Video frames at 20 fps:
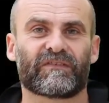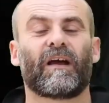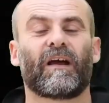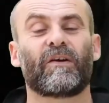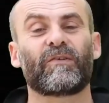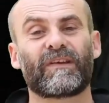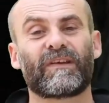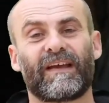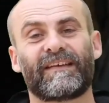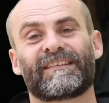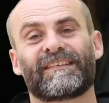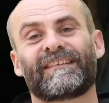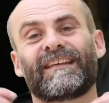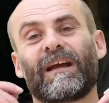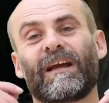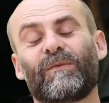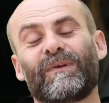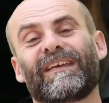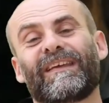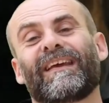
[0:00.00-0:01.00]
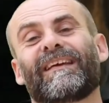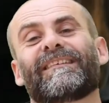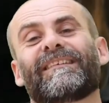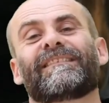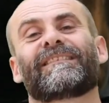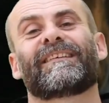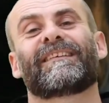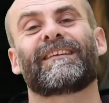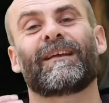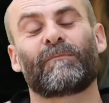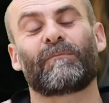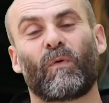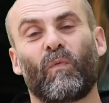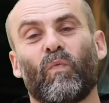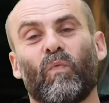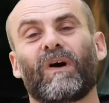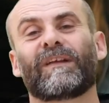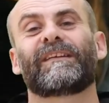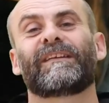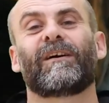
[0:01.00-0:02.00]
Okay, so now we get to number
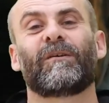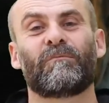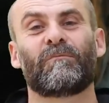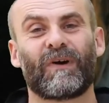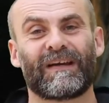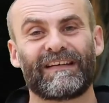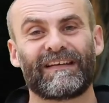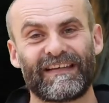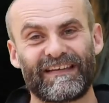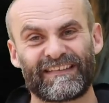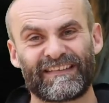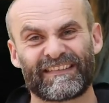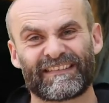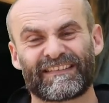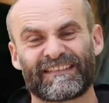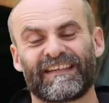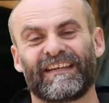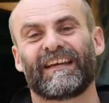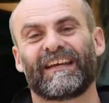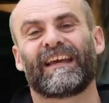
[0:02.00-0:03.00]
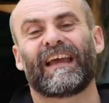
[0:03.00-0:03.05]
1 on my list,